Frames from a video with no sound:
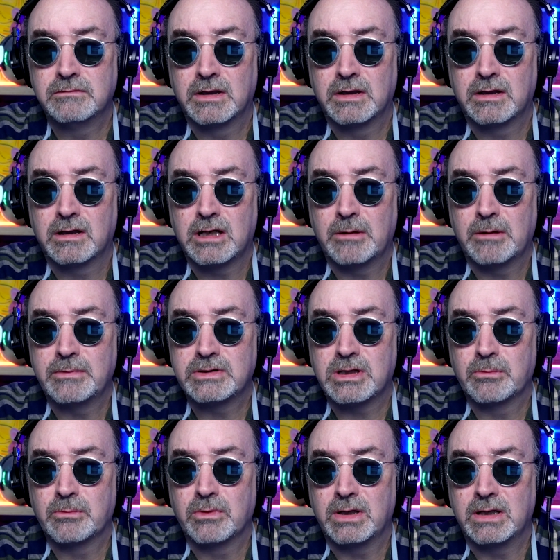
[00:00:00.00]
Record companies
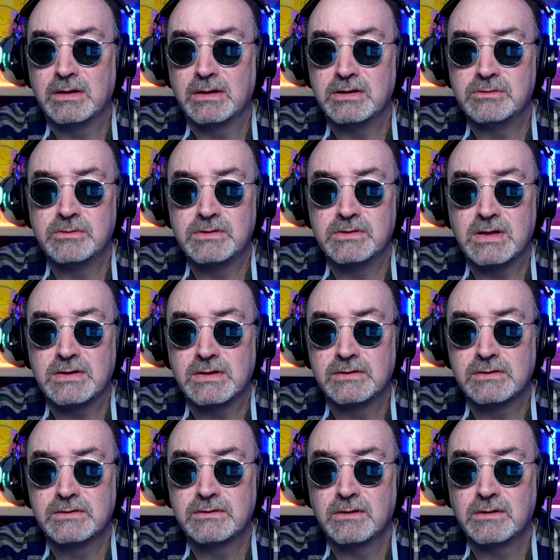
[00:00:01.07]
can bring in these musicians